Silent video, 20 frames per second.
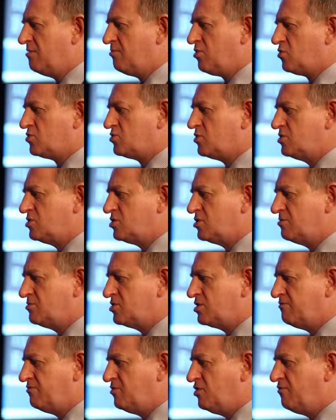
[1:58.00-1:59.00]
but also in
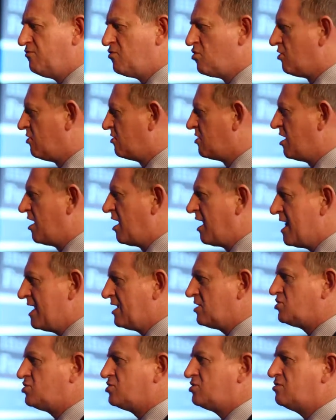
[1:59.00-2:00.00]
terms of you've got a
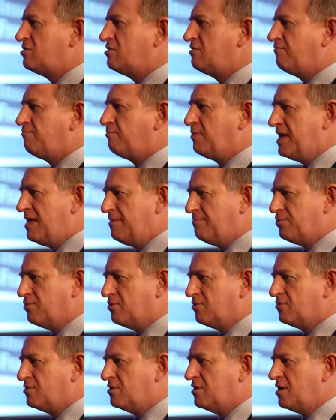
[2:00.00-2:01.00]
collection of
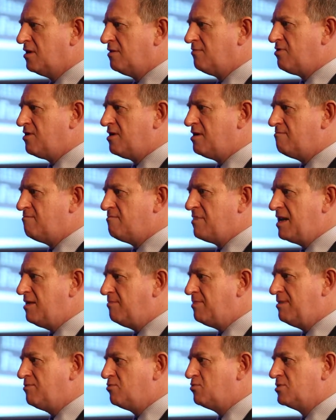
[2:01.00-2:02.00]
people that many
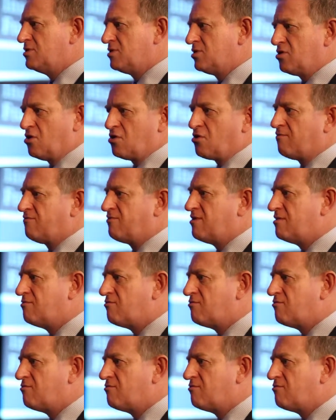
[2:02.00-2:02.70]
people would cut off their